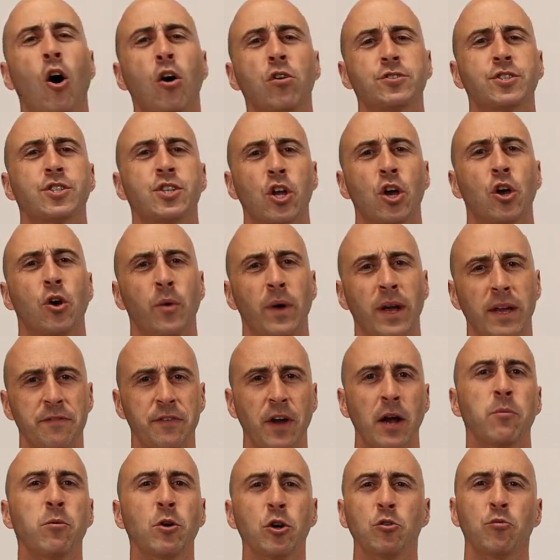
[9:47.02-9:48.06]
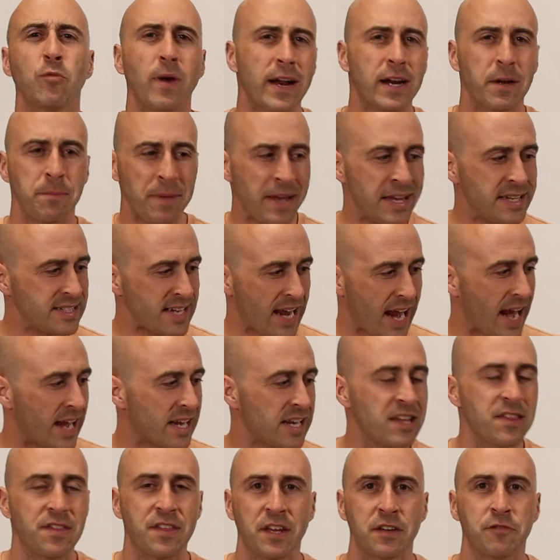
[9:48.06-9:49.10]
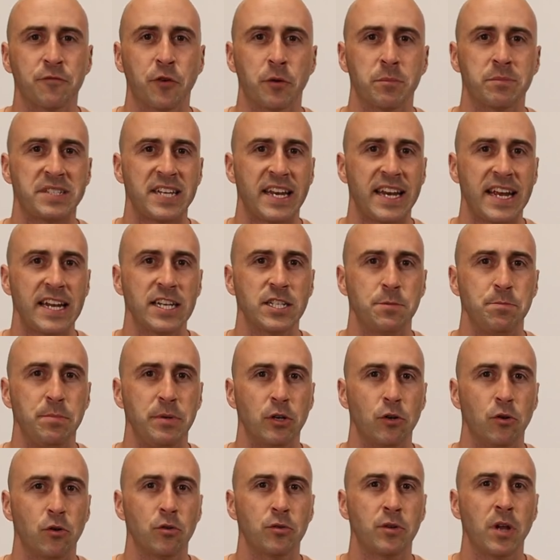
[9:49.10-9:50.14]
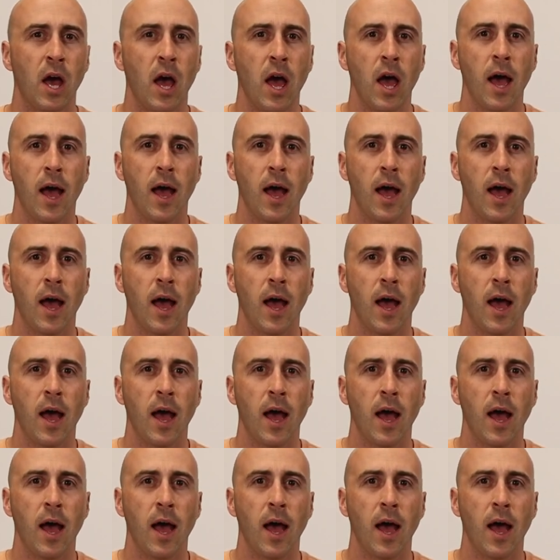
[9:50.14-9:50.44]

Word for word: Also, if I were to recommend anything from today's build,